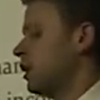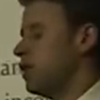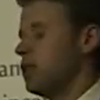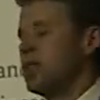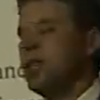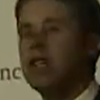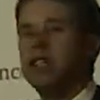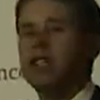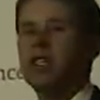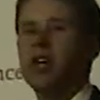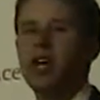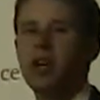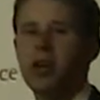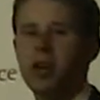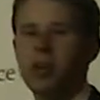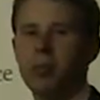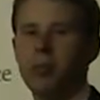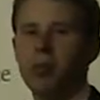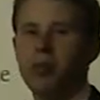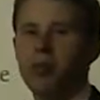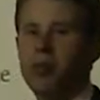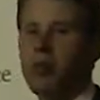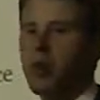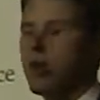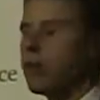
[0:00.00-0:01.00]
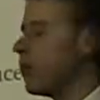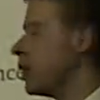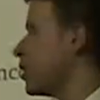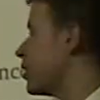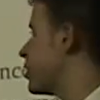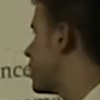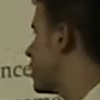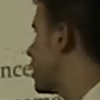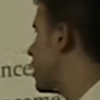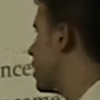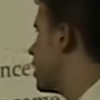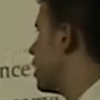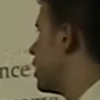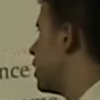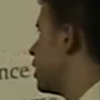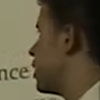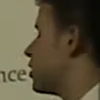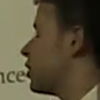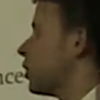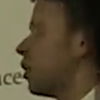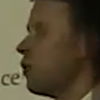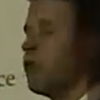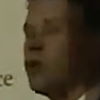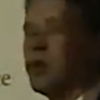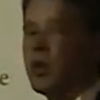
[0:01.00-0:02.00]
dictate your performance.
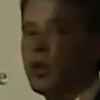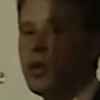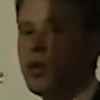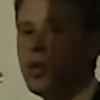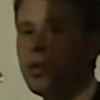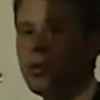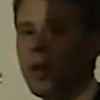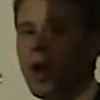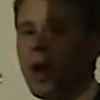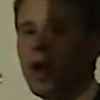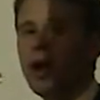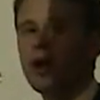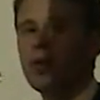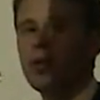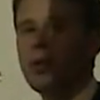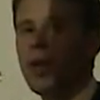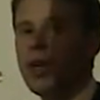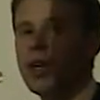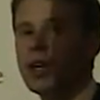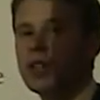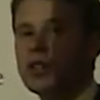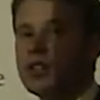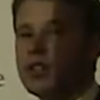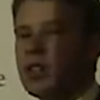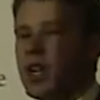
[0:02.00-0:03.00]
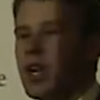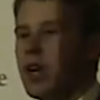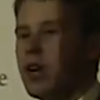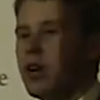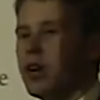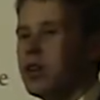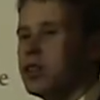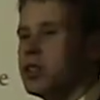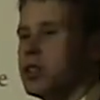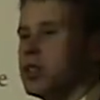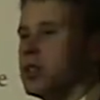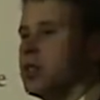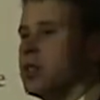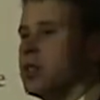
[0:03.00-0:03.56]
So if you're doing well, you're making sales,